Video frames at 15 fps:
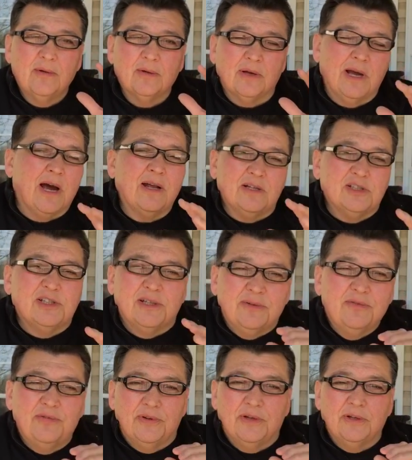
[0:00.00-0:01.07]
God is
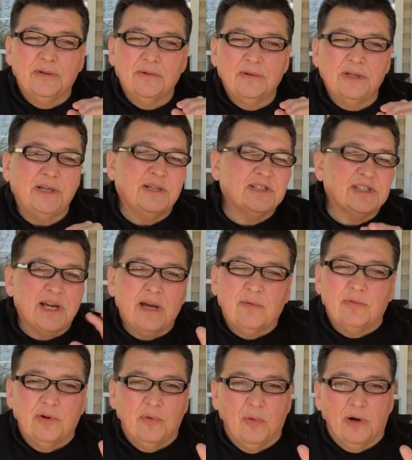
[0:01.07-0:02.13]
infinite. He is
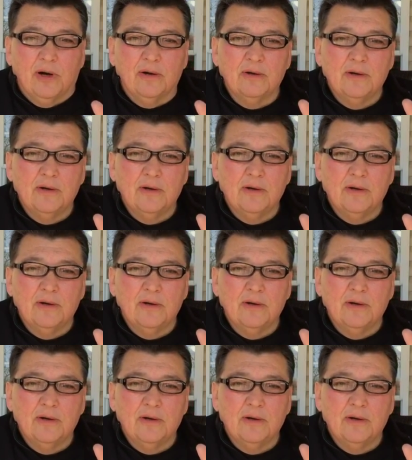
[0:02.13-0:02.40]
everywhere.